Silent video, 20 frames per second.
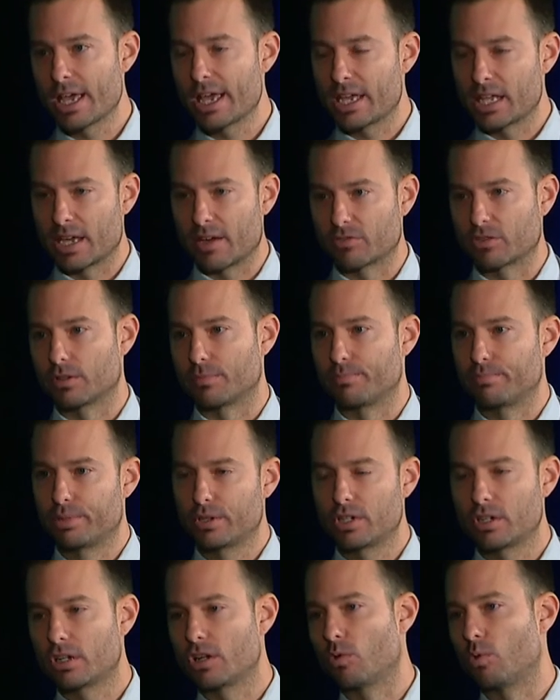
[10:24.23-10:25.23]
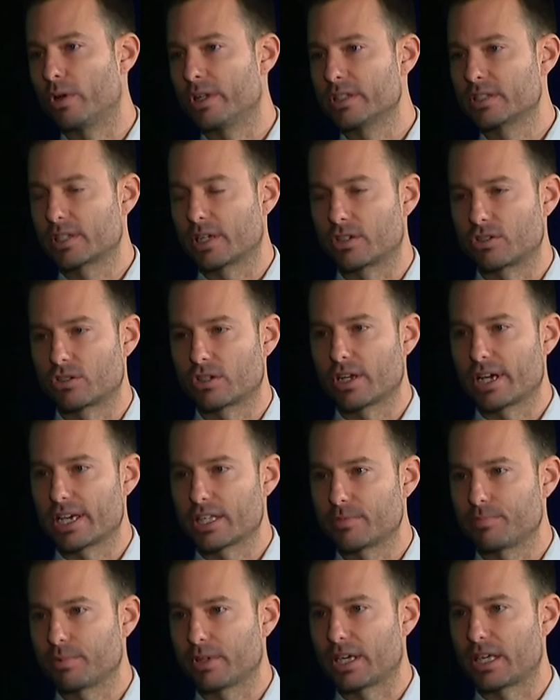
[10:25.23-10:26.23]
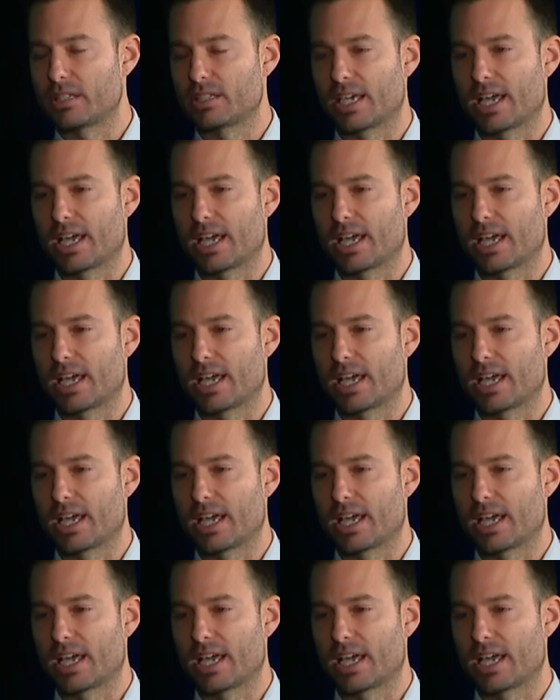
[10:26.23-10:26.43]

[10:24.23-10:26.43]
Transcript: You have to put it into one centralized place.